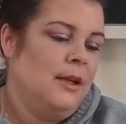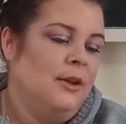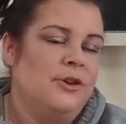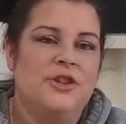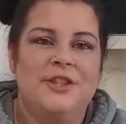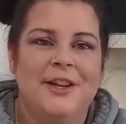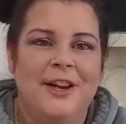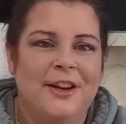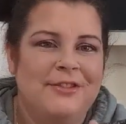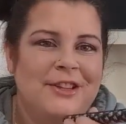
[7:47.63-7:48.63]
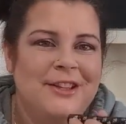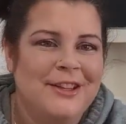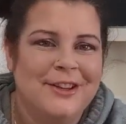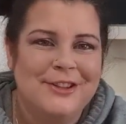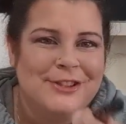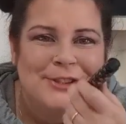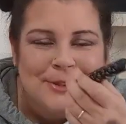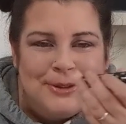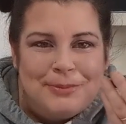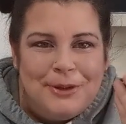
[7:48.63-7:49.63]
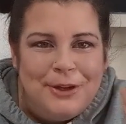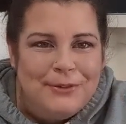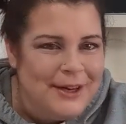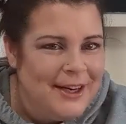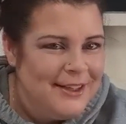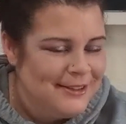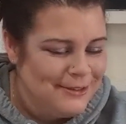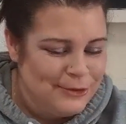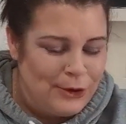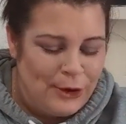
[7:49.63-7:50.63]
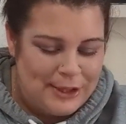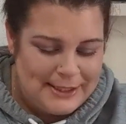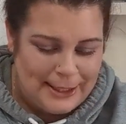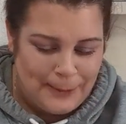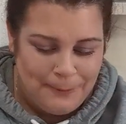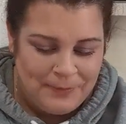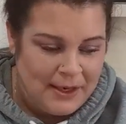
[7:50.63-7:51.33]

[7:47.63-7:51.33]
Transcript: there's just not enough detail because it's so small, right? So it's hard to tell.